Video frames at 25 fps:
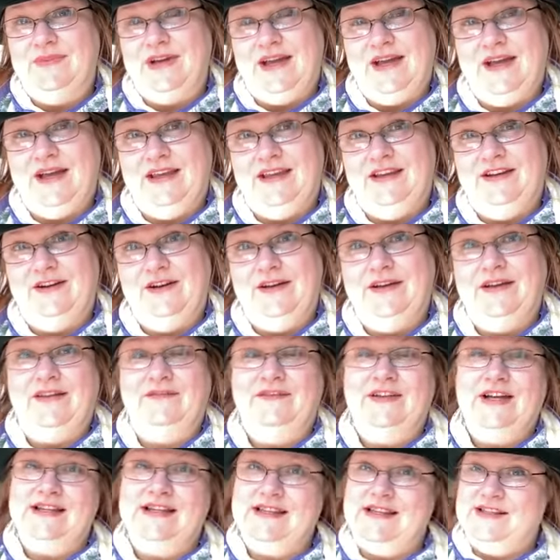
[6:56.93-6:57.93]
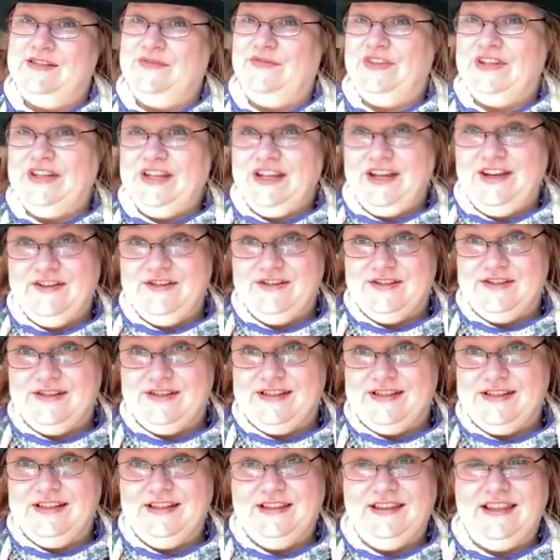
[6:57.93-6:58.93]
I've got these videos